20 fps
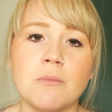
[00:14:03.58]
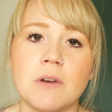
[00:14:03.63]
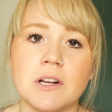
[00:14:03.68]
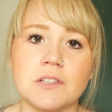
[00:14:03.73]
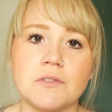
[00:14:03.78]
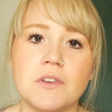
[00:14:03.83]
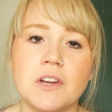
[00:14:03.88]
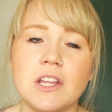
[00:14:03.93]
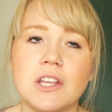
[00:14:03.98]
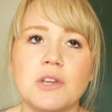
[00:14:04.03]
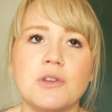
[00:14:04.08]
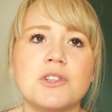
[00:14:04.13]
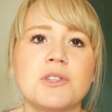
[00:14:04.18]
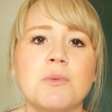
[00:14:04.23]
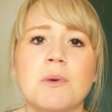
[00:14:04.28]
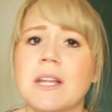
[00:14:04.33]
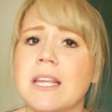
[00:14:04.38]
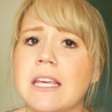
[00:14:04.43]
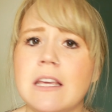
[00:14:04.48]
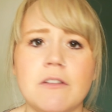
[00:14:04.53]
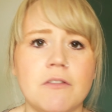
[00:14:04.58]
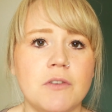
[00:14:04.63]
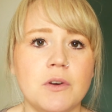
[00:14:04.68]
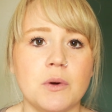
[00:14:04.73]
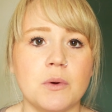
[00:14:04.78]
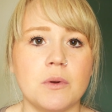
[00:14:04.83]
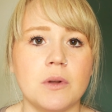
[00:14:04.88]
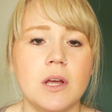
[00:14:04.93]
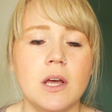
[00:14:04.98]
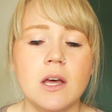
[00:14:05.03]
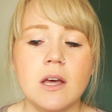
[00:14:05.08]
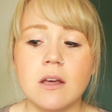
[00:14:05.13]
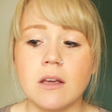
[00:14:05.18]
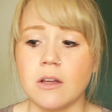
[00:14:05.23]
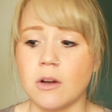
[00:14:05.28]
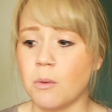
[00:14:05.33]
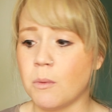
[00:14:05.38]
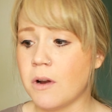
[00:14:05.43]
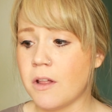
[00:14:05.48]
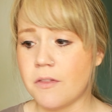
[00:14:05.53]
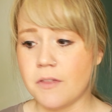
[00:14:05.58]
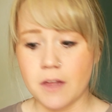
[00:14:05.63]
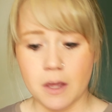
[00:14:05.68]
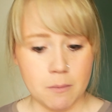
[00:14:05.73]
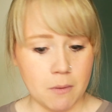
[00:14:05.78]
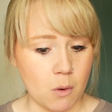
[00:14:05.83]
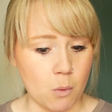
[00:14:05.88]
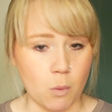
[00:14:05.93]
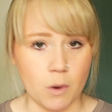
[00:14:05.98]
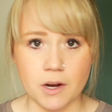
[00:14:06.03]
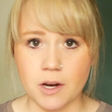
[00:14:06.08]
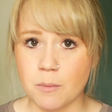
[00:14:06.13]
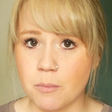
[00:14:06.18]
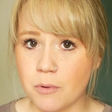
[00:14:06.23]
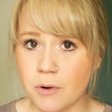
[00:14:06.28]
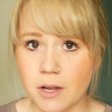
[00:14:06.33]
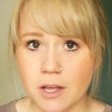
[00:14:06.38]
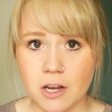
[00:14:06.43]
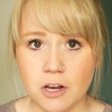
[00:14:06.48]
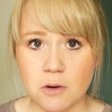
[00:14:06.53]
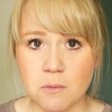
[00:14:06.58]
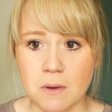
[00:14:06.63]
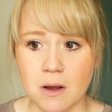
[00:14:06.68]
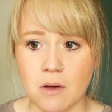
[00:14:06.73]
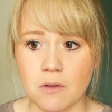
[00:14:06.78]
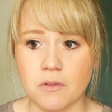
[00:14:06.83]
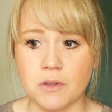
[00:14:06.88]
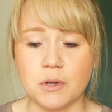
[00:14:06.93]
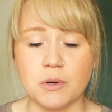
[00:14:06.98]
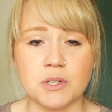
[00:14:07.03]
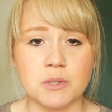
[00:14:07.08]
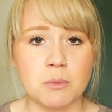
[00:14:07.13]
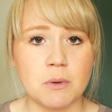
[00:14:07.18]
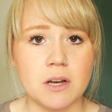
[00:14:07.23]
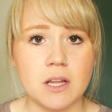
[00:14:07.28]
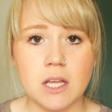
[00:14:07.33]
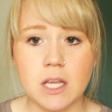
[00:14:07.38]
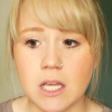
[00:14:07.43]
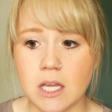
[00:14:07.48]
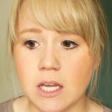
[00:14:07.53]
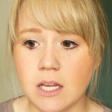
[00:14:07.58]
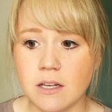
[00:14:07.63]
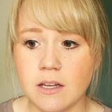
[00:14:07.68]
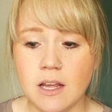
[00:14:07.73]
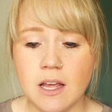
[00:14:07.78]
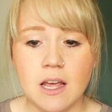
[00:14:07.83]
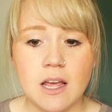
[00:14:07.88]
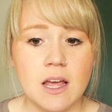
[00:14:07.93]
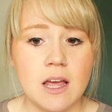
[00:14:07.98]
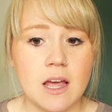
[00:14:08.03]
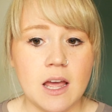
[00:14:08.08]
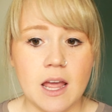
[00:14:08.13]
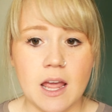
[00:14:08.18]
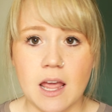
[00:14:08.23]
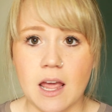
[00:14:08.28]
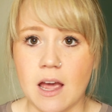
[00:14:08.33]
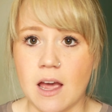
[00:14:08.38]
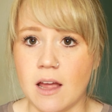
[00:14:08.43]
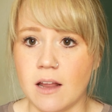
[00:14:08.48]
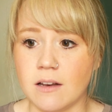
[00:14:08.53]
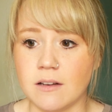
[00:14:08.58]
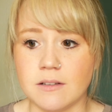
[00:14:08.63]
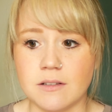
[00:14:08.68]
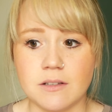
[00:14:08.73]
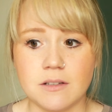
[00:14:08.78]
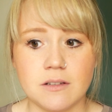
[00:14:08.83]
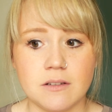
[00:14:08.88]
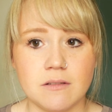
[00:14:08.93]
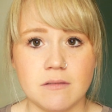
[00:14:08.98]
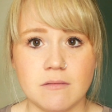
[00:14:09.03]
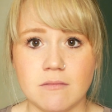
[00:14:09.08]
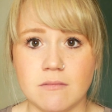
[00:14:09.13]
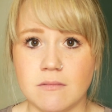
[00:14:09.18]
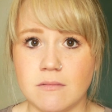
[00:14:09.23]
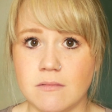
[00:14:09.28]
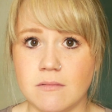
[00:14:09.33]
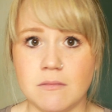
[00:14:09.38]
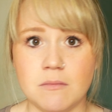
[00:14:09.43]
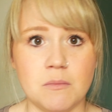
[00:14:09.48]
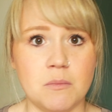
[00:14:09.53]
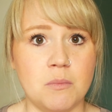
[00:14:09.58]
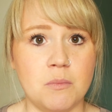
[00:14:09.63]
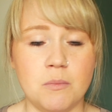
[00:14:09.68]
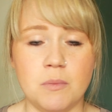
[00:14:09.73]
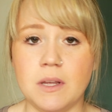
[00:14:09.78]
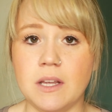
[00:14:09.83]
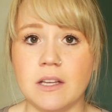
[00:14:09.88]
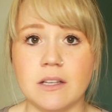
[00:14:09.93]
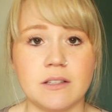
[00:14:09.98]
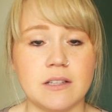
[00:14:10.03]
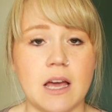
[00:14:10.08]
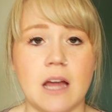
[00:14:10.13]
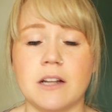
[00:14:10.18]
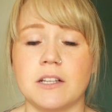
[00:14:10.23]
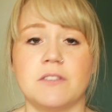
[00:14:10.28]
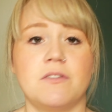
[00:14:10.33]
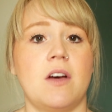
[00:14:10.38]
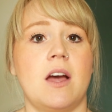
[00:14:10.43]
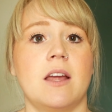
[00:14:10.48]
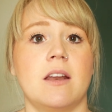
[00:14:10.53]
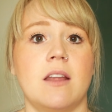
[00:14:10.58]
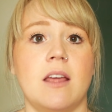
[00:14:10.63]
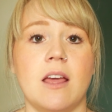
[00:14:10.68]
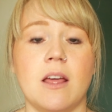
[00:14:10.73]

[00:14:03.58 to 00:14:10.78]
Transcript: breastfeeding, you just want to eat food. You don't want to think about what you're putting in your mouth. You just want to eat and be satisfied.